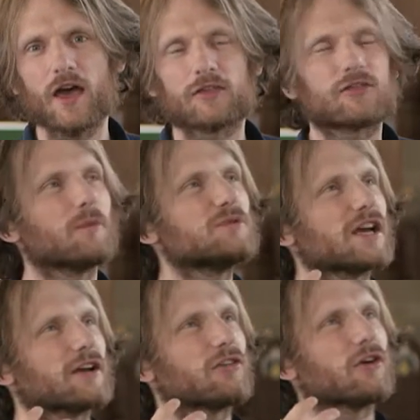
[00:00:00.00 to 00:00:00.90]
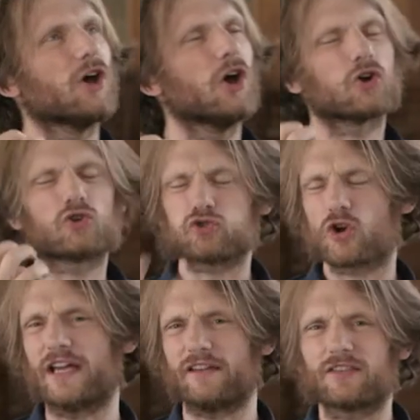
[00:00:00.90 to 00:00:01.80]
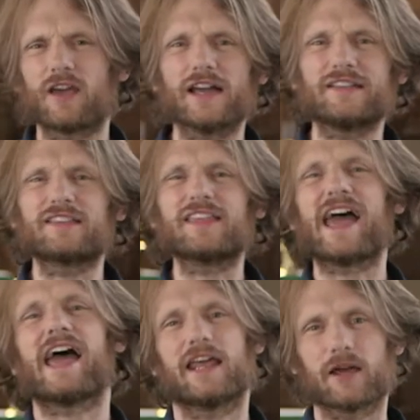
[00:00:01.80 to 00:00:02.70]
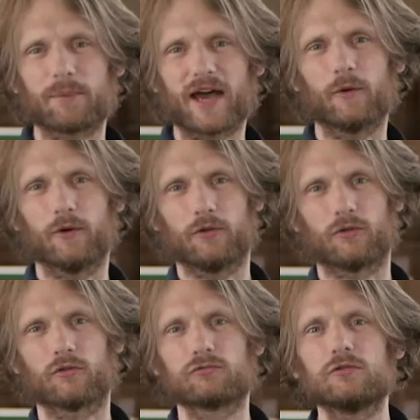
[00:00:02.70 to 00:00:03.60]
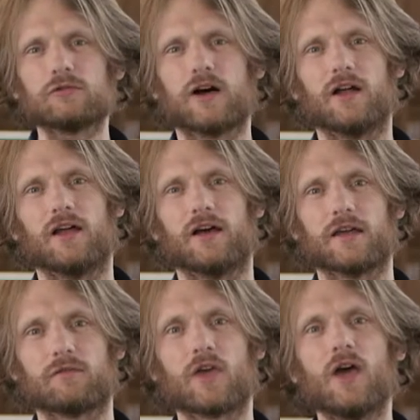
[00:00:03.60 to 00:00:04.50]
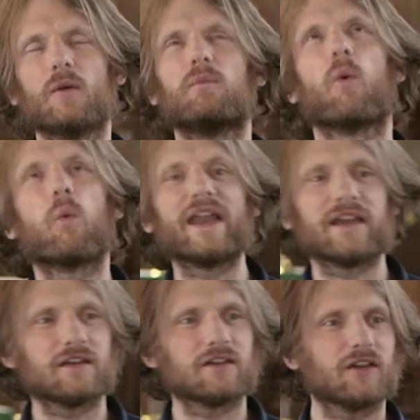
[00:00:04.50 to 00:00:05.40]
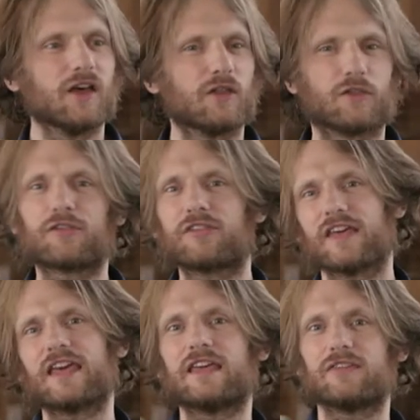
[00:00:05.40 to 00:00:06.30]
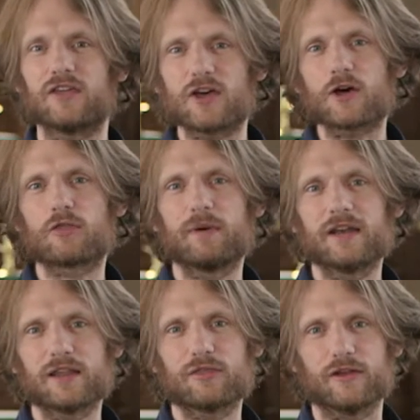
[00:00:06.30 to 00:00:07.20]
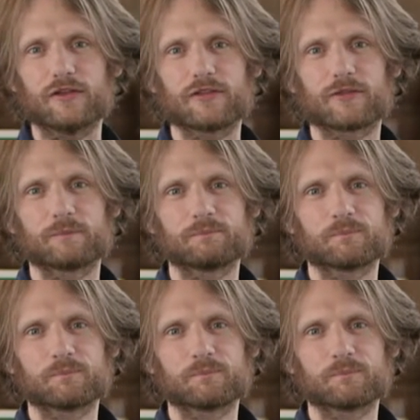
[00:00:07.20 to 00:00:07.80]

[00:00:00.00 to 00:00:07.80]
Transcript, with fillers: subject to great titanic powers that ruled our lives the wind, the sea, the earth beneath us.